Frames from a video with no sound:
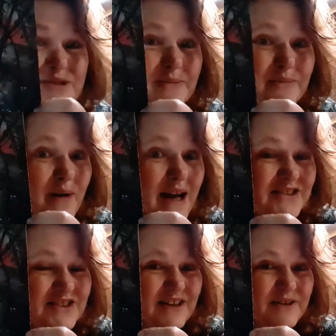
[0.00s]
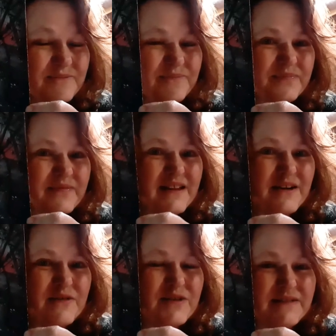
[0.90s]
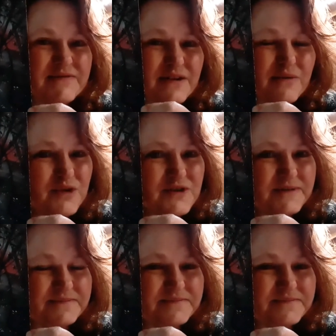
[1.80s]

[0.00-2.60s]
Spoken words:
a badger who lived in a wood.